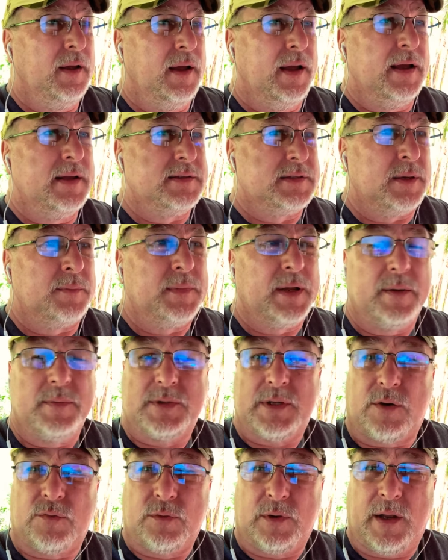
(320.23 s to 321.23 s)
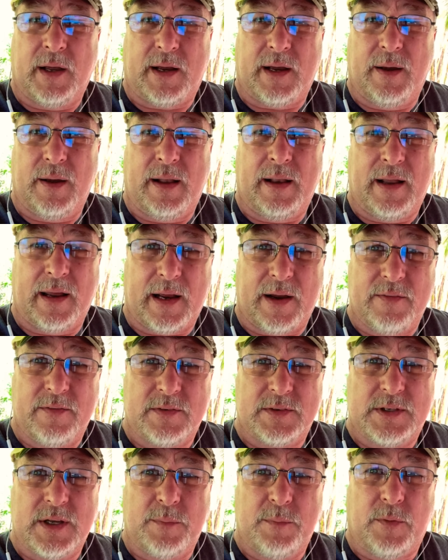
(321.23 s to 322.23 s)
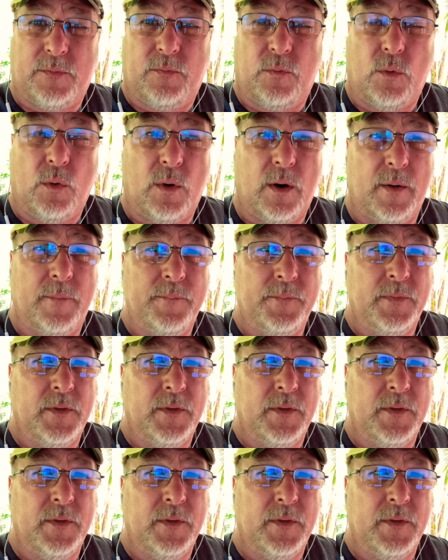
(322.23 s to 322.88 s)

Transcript: And sometimes I'll like I like I said before,